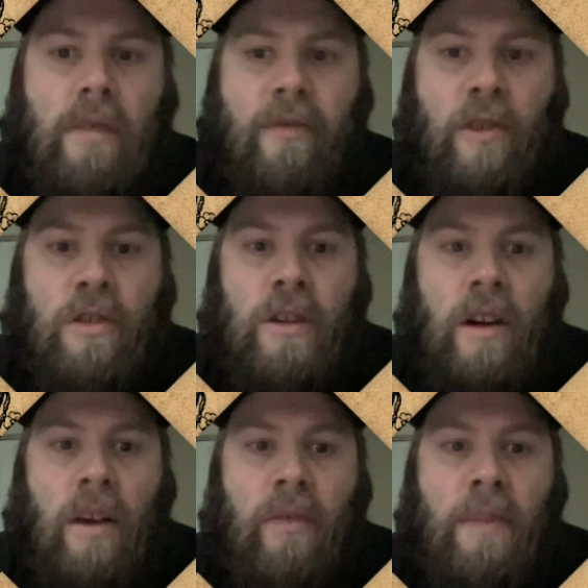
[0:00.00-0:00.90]
Version
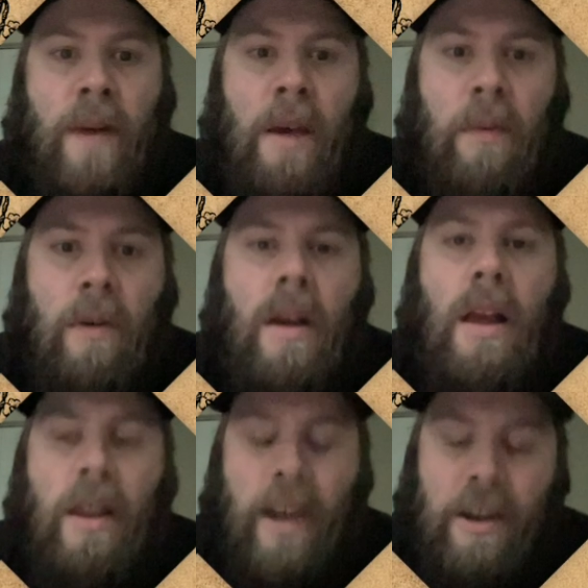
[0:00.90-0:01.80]
of the Bible.
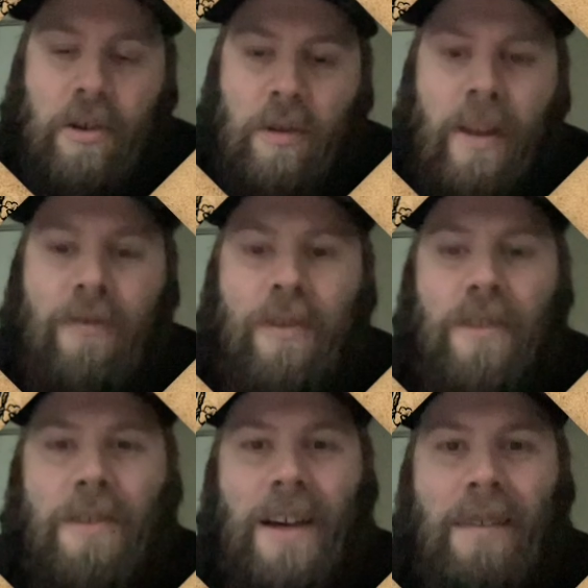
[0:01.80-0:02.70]
Thank you again for
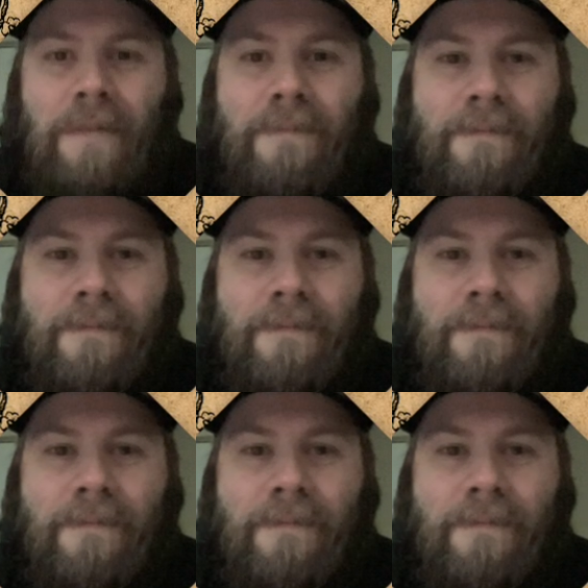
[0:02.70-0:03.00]
your time.